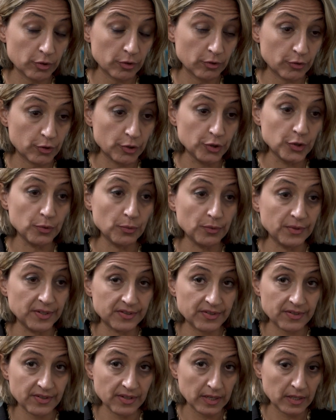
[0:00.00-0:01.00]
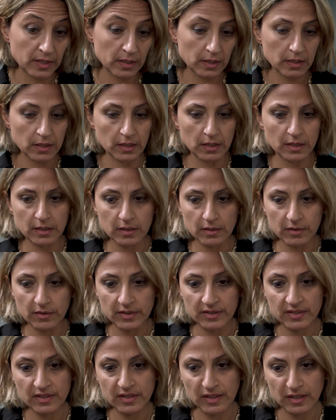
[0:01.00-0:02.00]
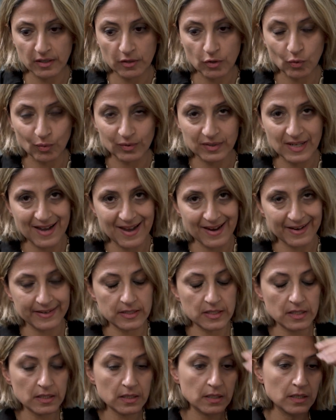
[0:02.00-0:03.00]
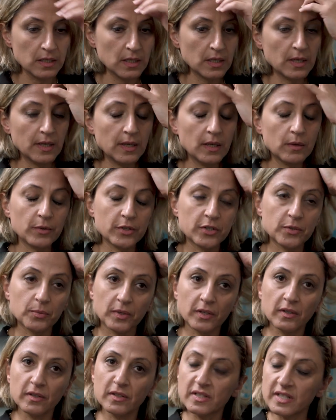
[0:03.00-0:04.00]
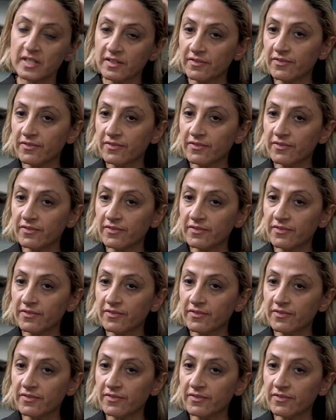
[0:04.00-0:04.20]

to do this thing, and this thing called acting, which we're going to